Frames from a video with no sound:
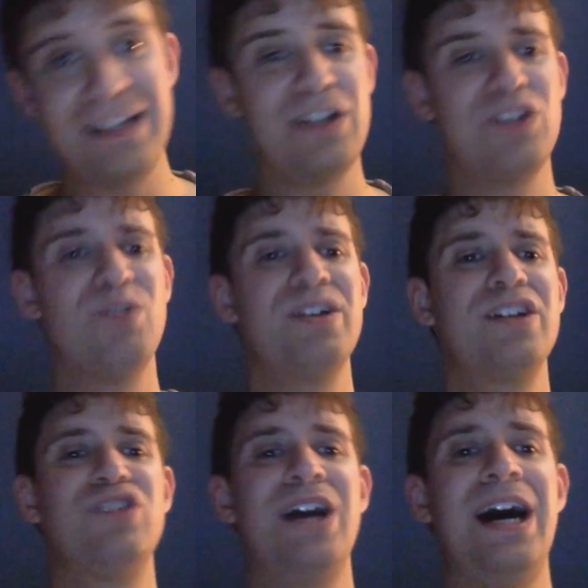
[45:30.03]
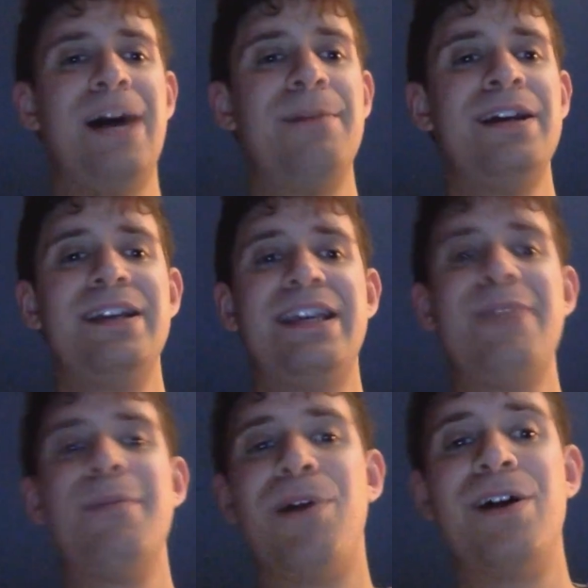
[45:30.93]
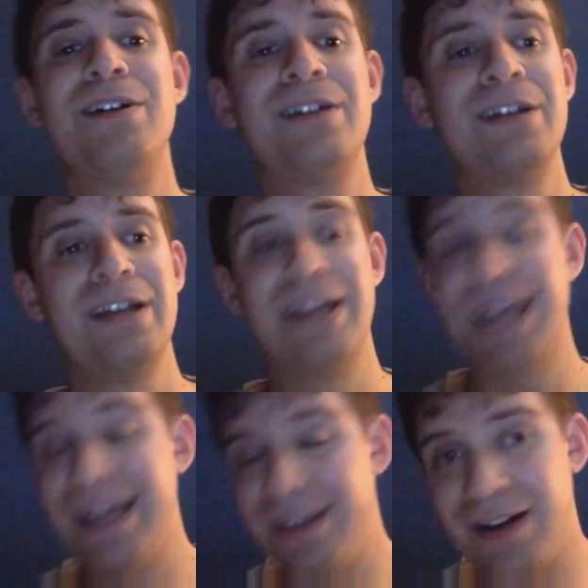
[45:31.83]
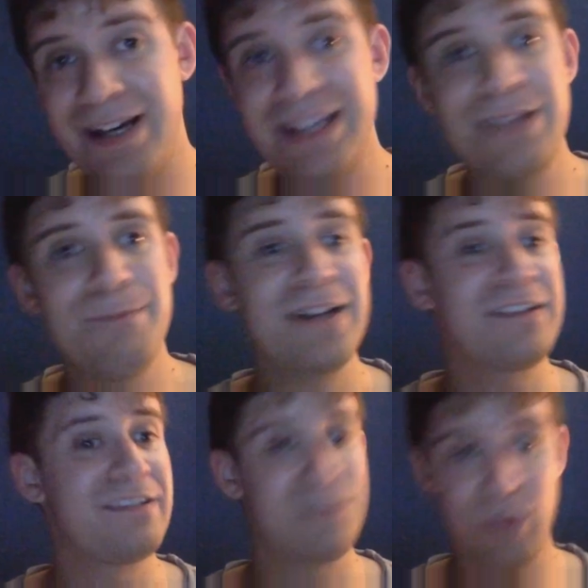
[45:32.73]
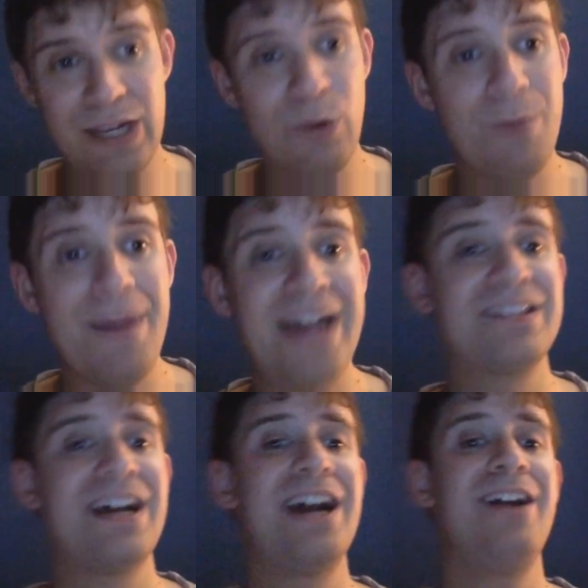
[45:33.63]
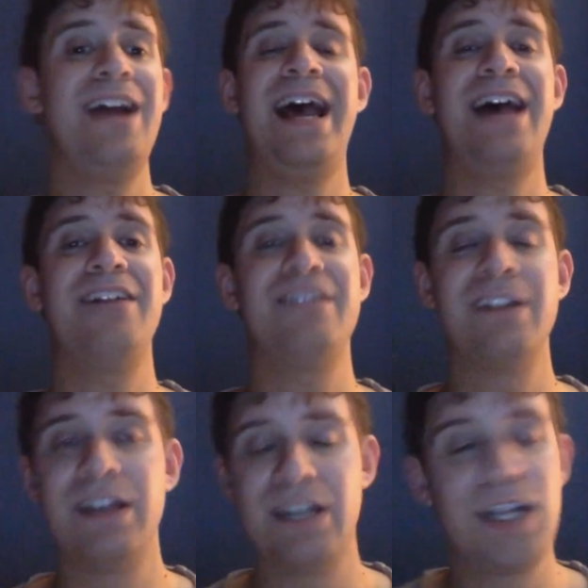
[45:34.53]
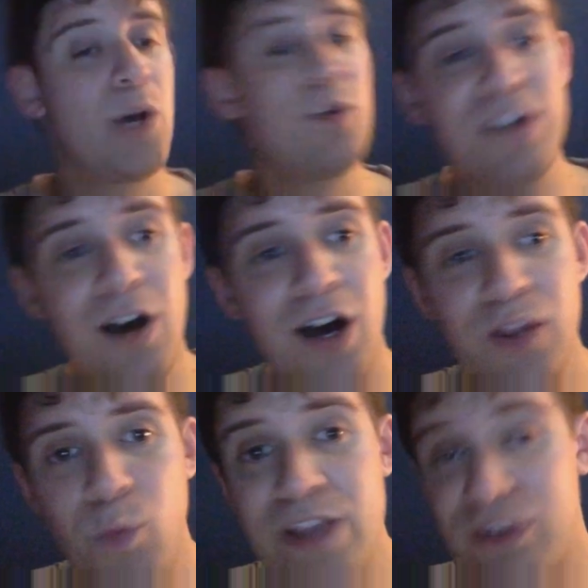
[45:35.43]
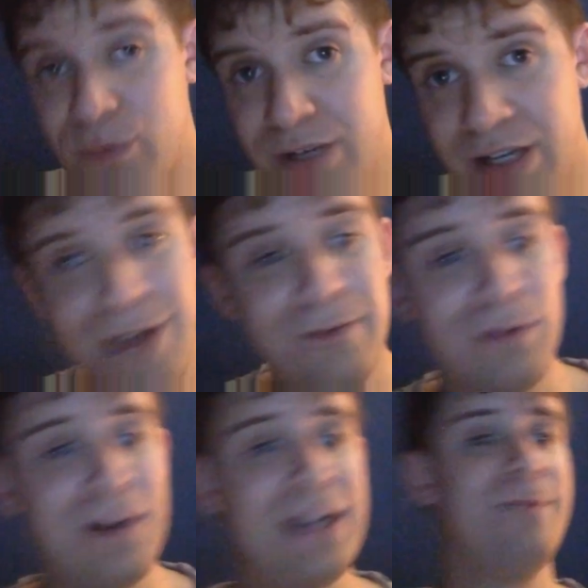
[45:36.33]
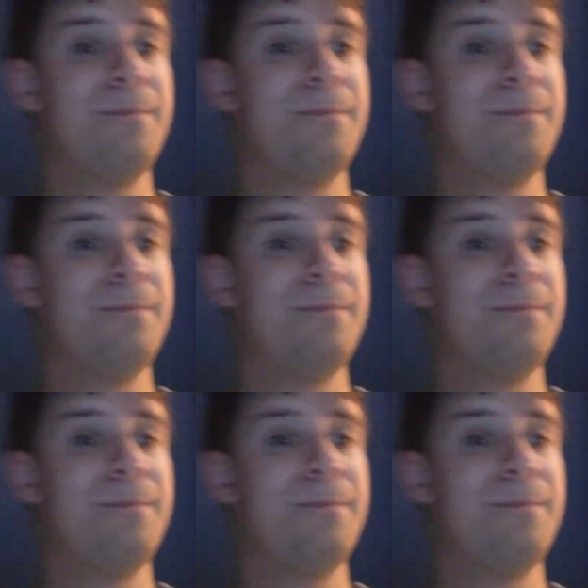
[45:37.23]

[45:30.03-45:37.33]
they're doing a good job keeping Punk uh, in the mix here with McIntyre as you know, he's on the way to recovering.